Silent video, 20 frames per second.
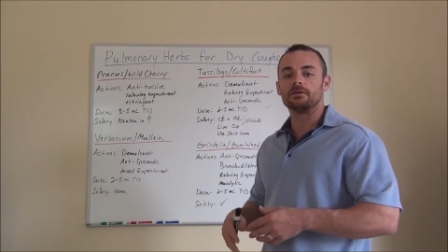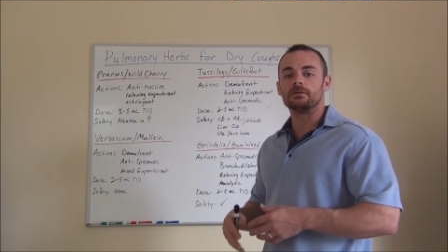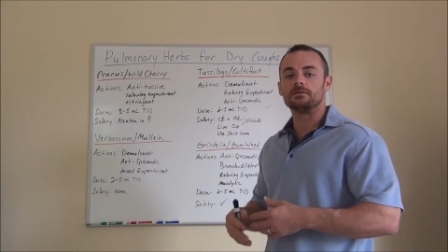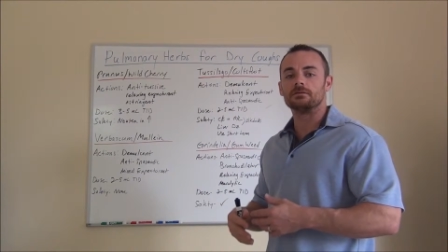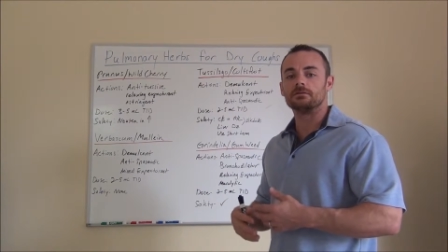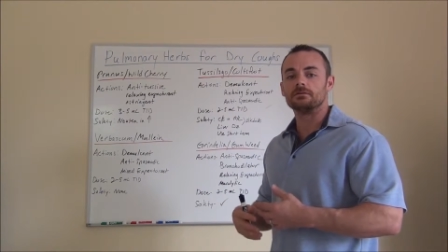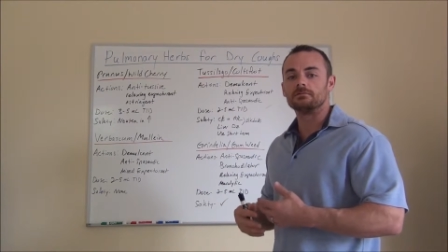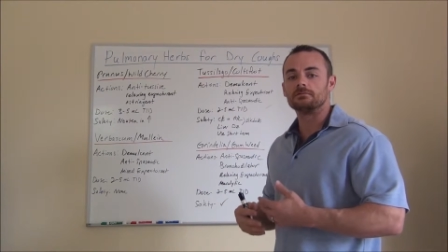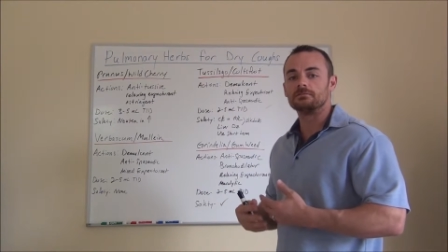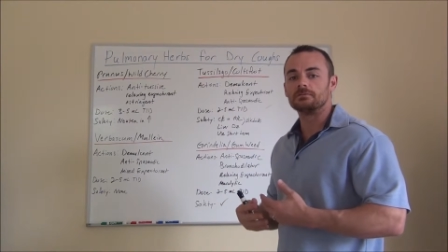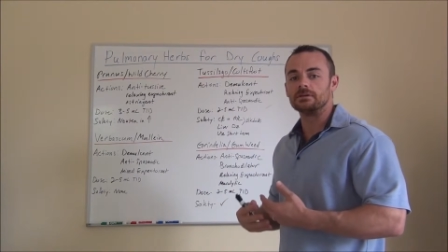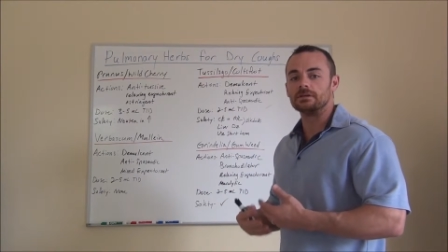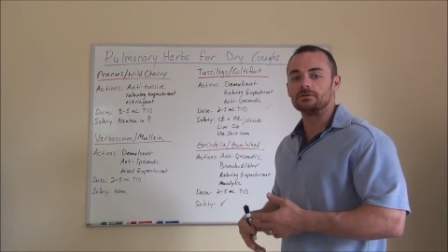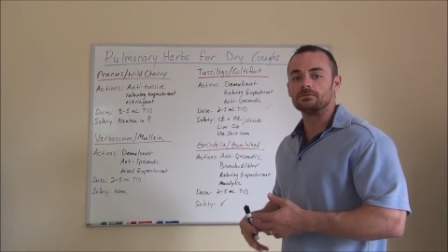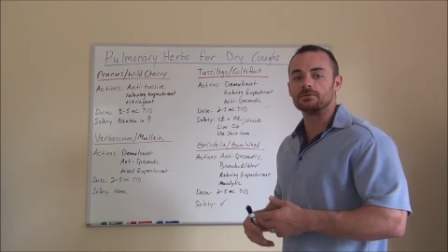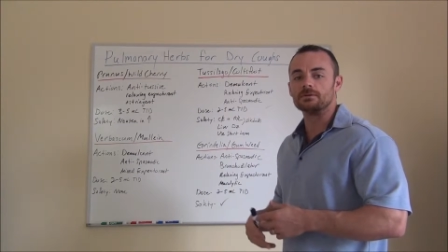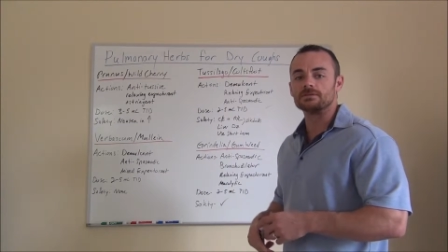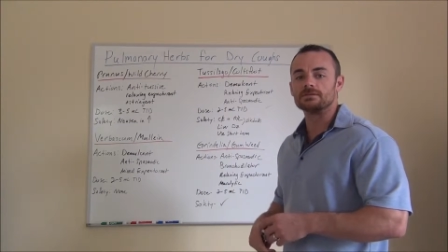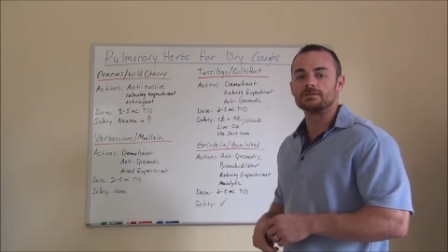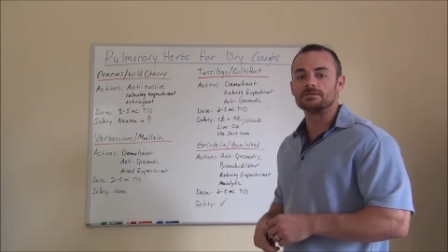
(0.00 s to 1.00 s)
It
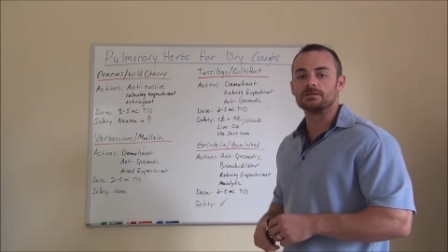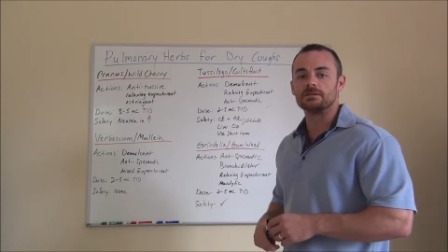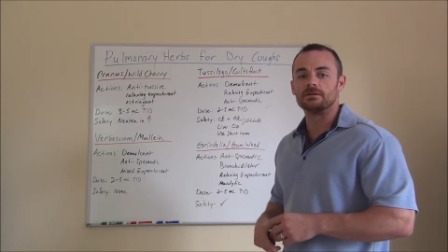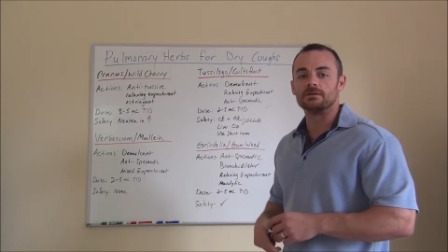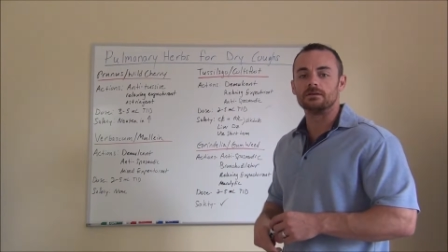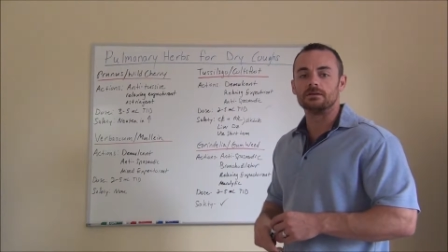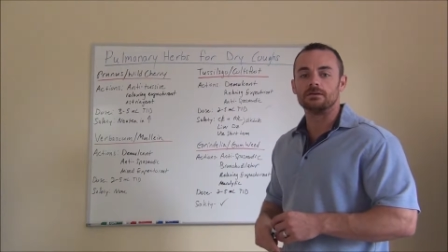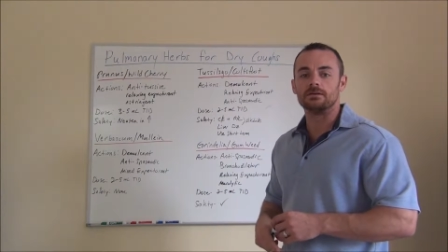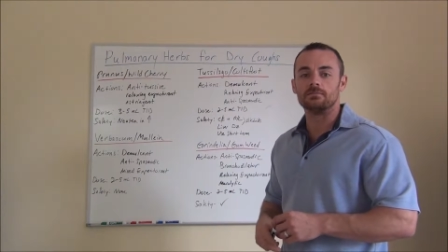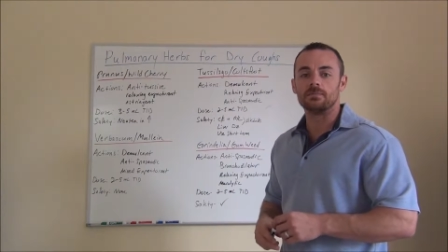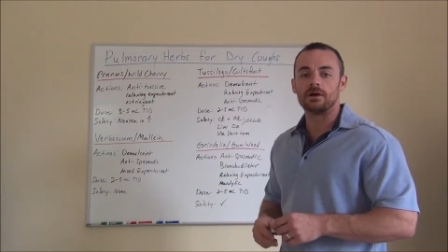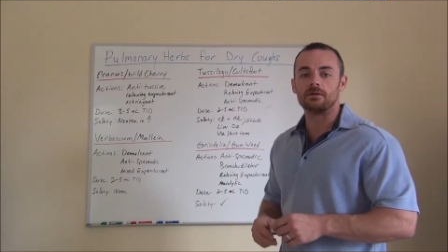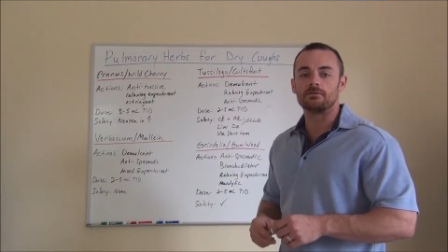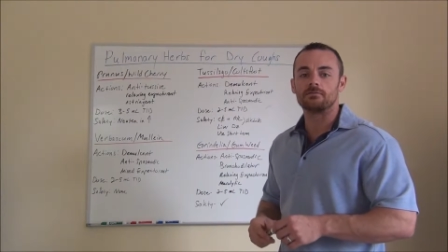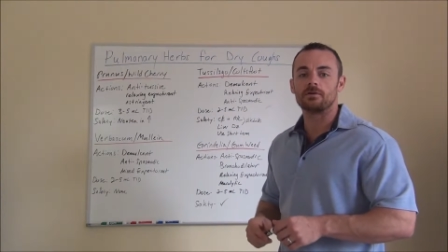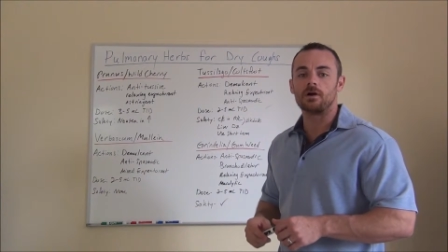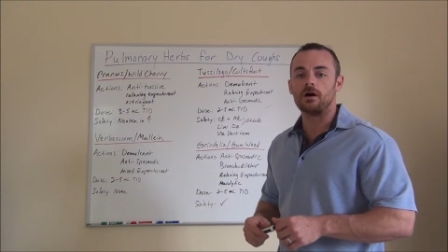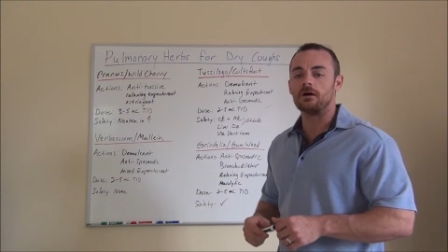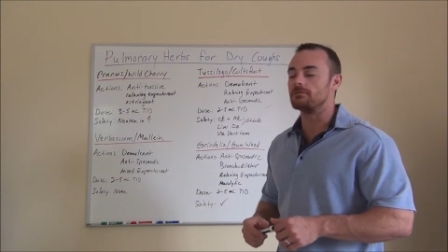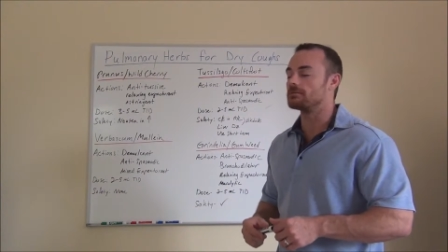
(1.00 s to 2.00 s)
decreases the
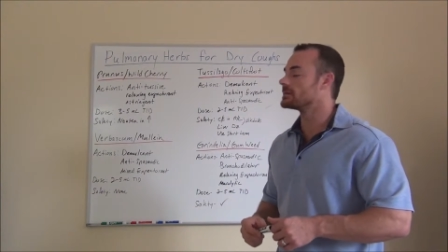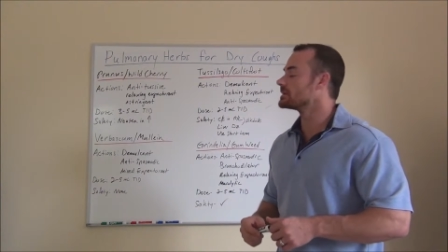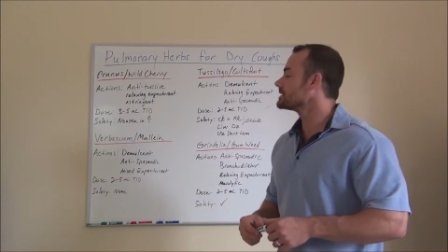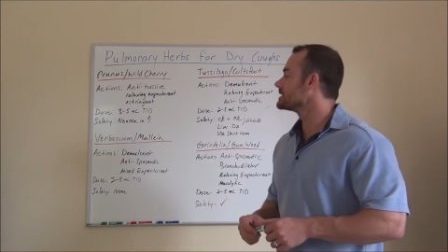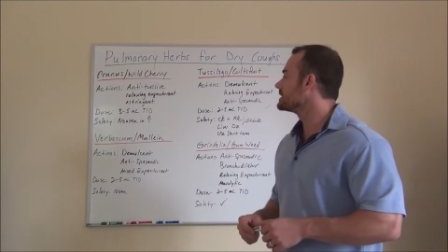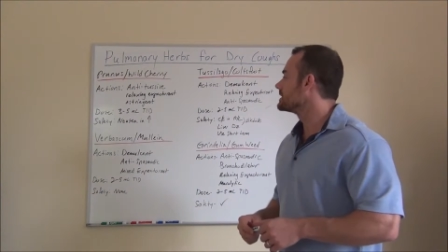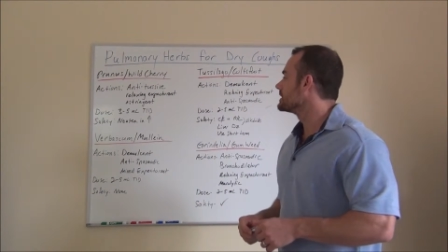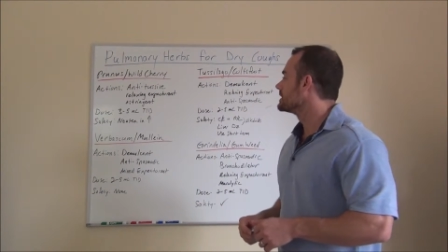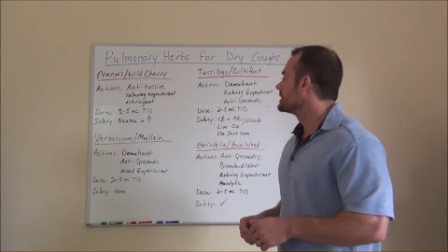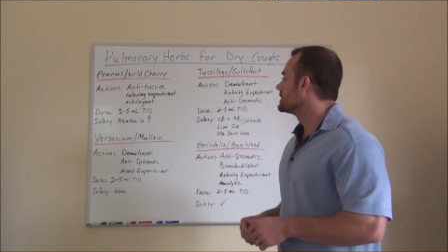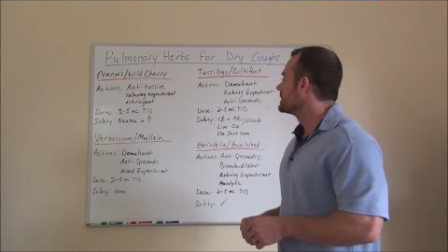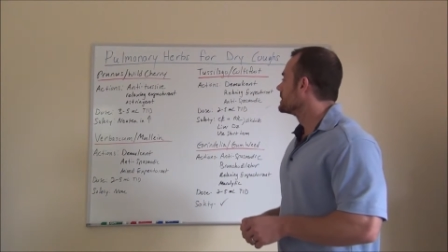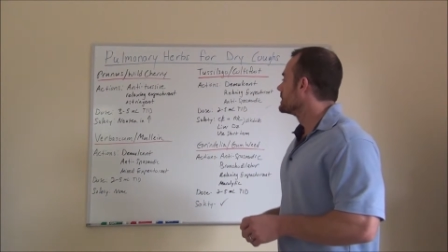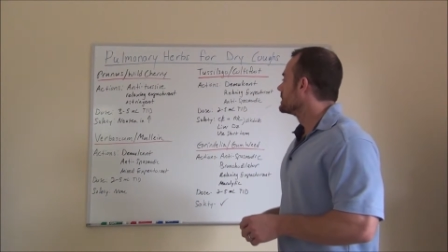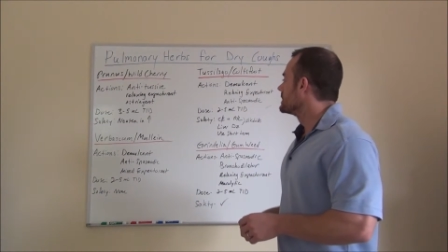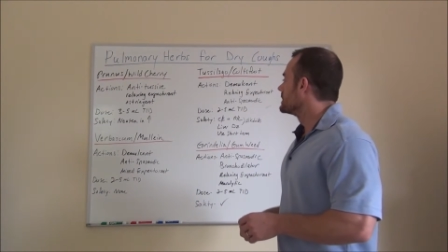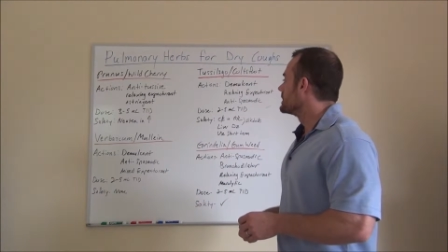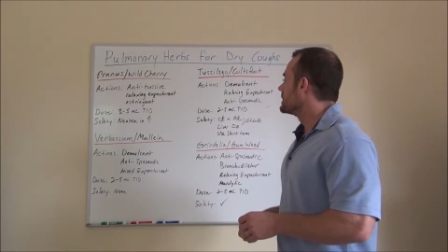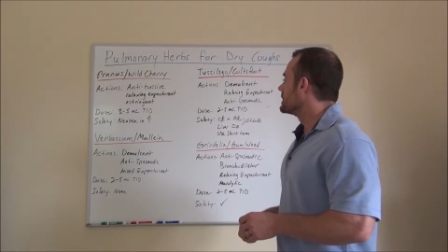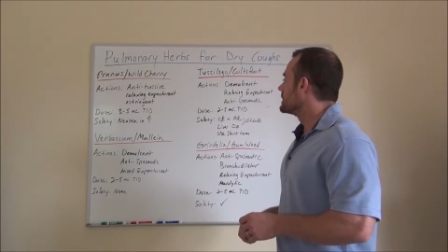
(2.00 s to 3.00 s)
amount of coughing.
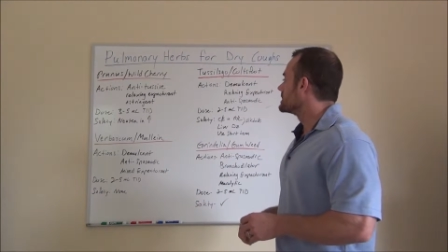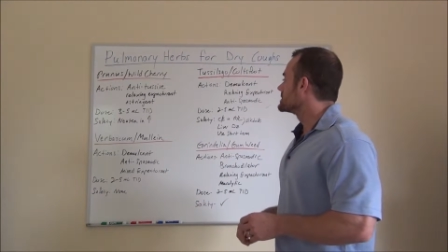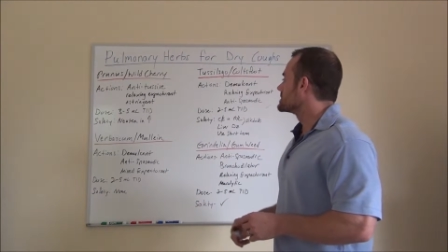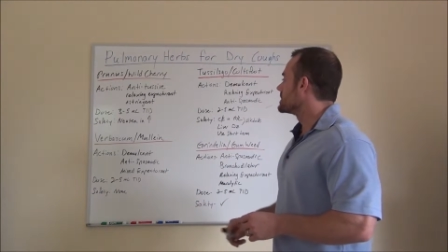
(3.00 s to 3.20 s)
It's